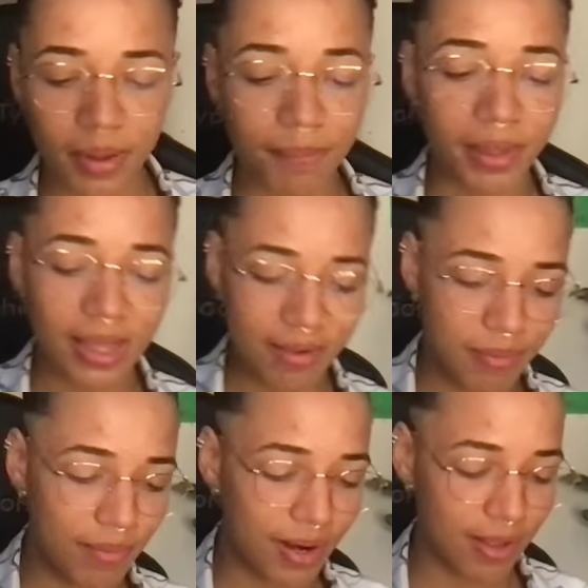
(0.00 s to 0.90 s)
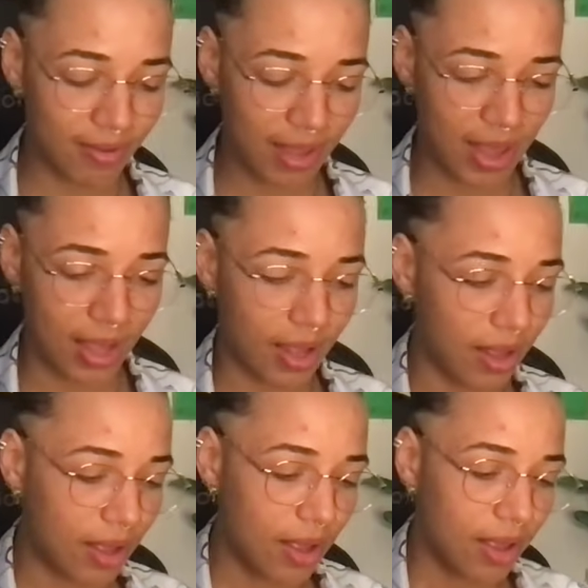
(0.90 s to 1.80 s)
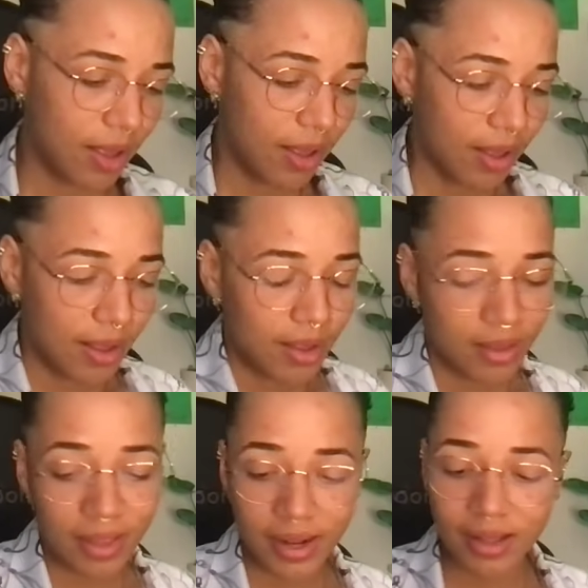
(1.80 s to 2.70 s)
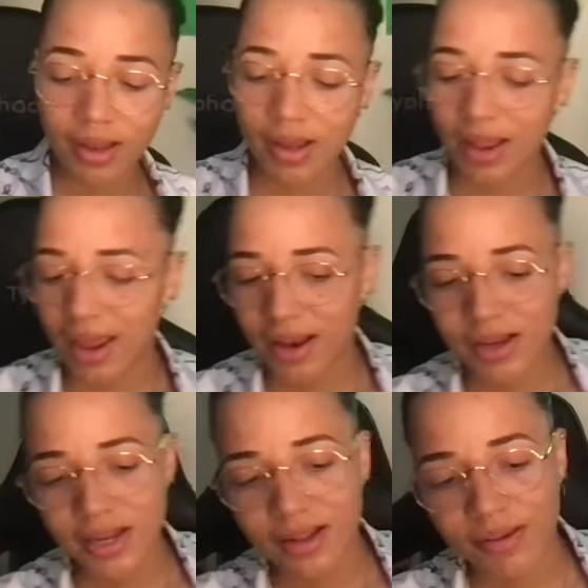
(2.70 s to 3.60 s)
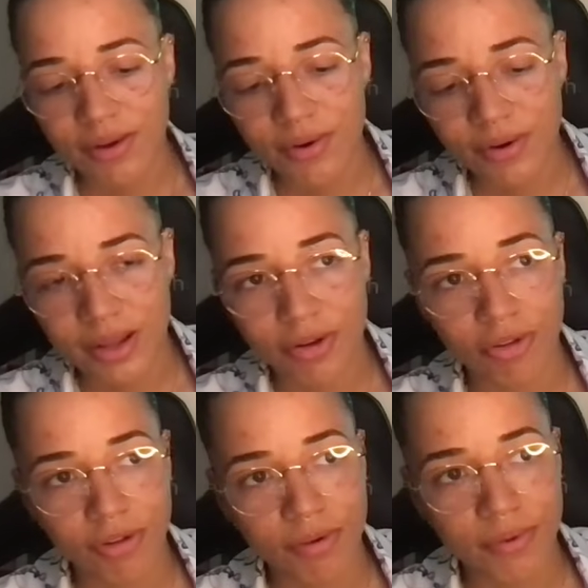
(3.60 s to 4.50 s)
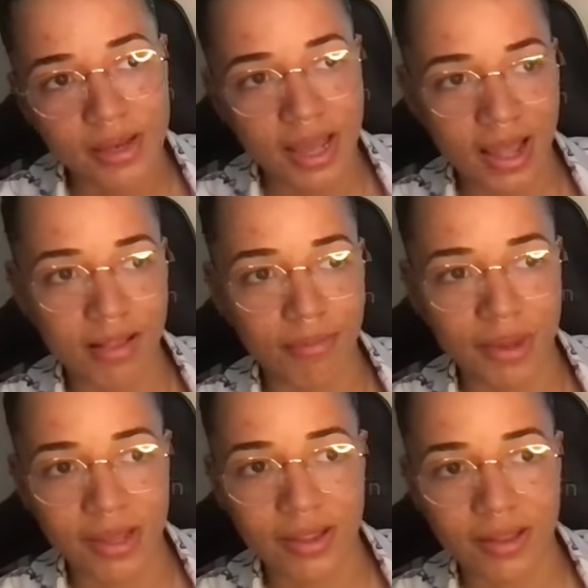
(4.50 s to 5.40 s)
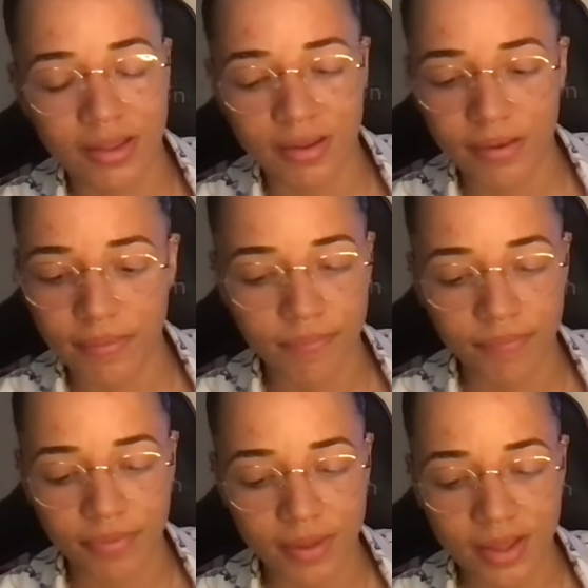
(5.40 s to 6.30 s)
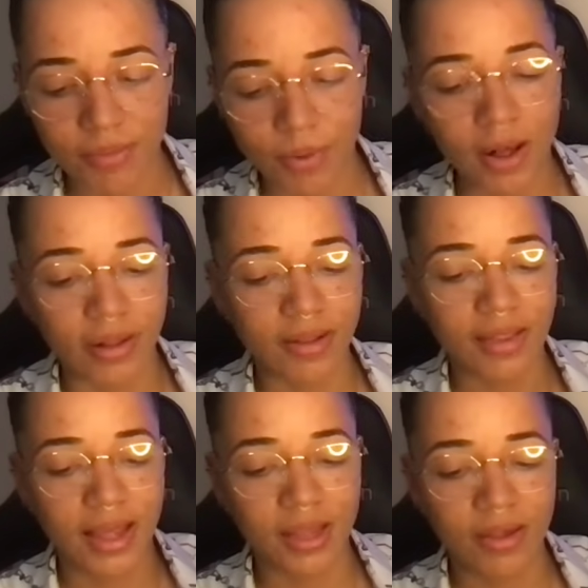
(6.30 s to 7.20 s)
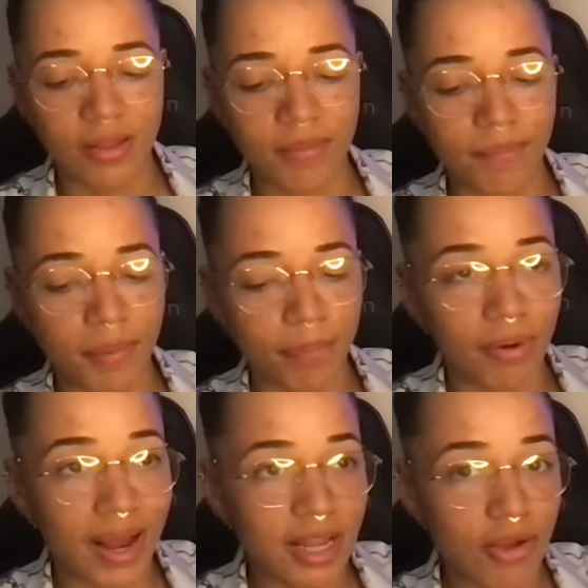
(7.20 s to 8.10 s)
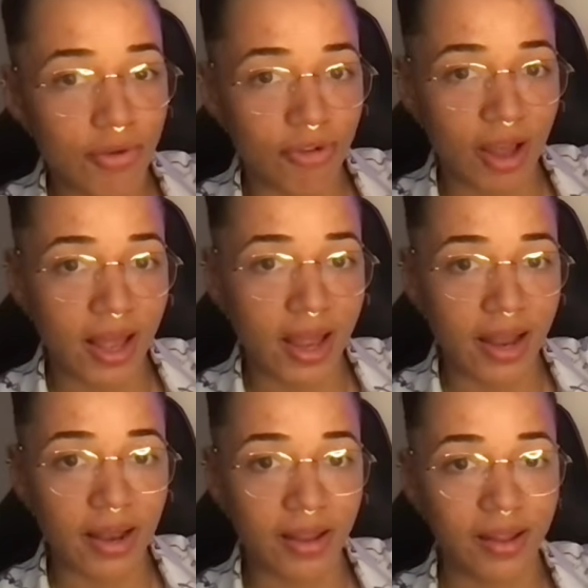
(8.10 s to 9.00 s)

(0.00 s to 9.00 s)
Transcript: but believe me when I say, like the the energy that's going on here is so intense because it's it's wild. It's like the the brighter you shine,